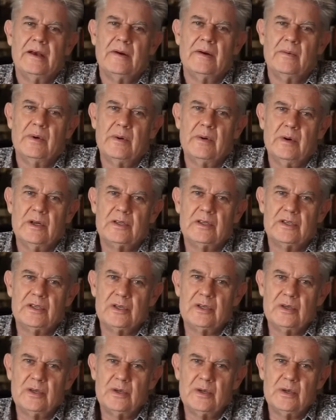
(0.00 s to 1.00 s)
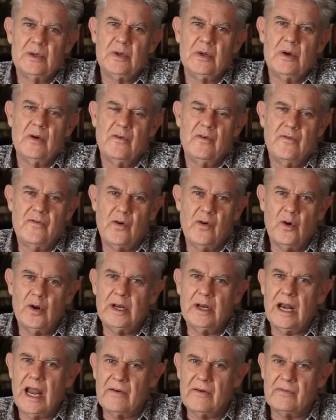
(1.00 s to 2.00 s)
We want to fall
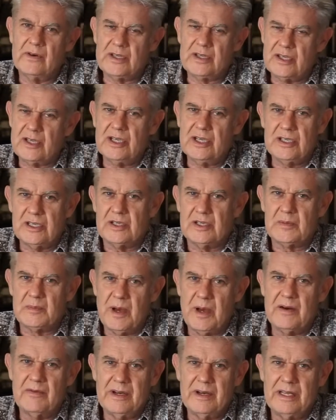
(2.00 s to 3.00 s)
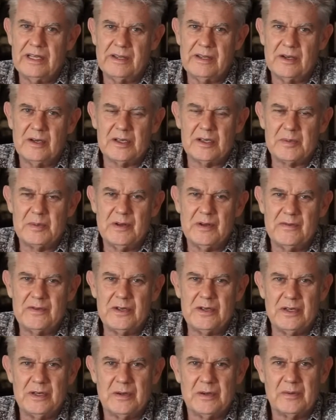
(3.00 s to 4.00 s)
in love with Jesus by reading the Gospel of
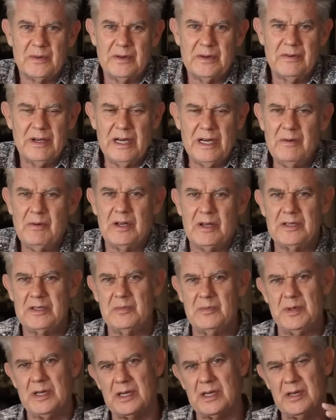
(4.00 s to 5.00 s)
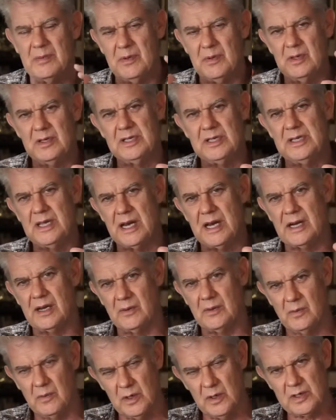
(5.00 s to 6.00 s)
John. We really want to be a community that
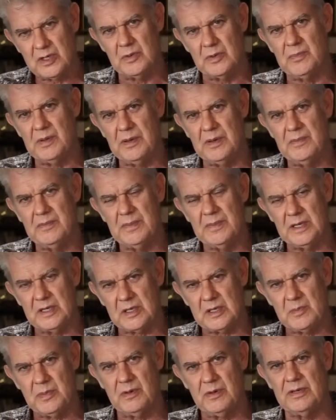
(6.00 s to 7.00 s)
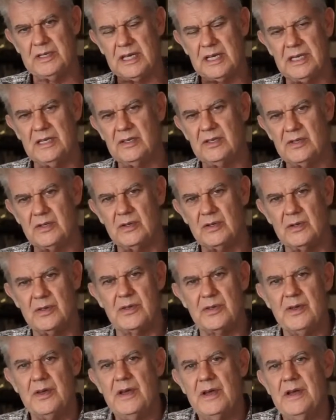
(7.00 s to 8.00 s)
can worship Him in spirit and in truth,
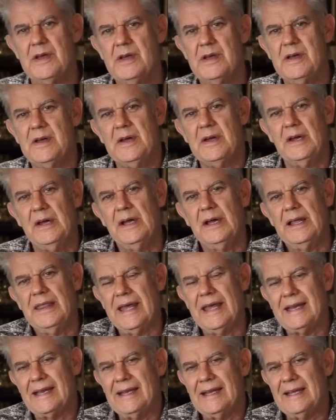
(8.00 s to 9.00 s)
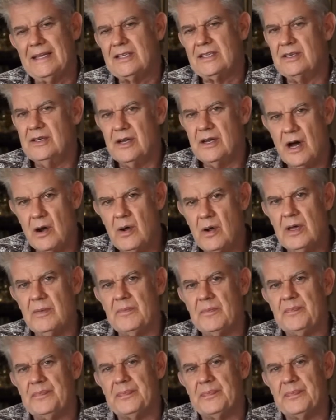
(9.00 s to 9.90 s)
that can get to know Him.